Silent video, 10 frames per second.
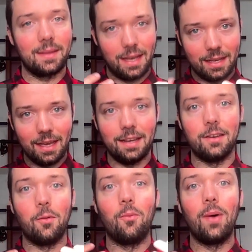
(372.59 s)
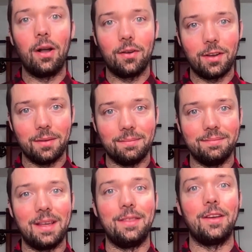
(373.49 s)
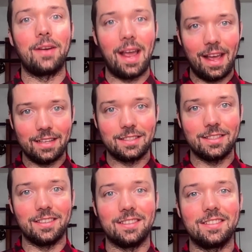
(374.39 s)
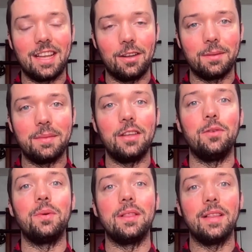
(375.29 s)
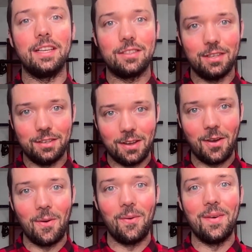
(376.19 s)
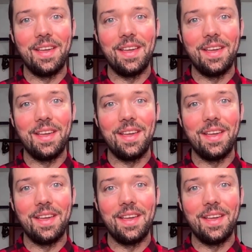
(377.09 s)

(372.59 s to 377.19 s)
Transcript: Again, welcome their answers. Tell them that you would like to know